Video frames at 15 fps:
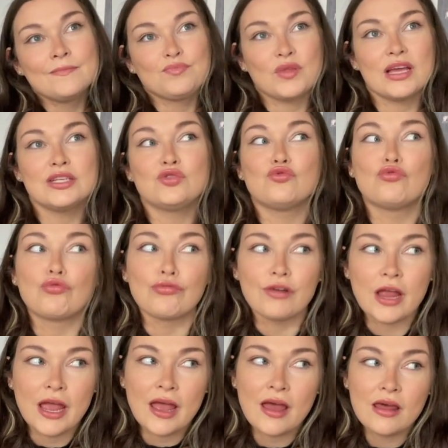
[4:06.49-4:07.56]
it's
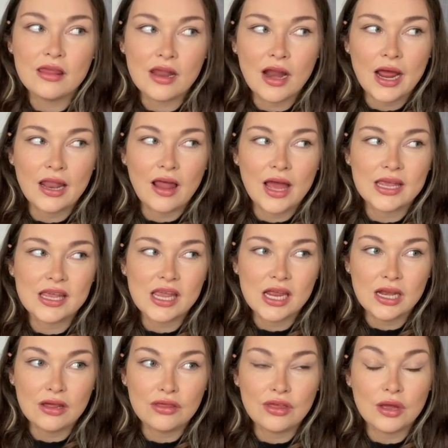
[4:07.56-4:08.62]
rare that I like
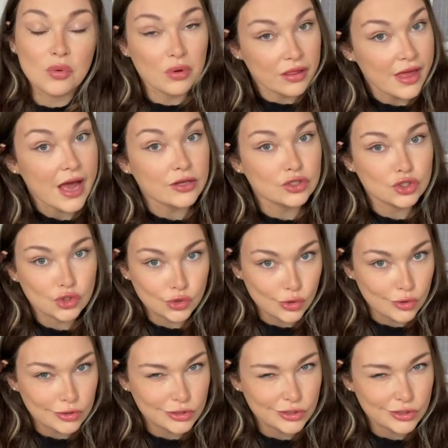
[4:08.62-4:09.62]
anything without sauce.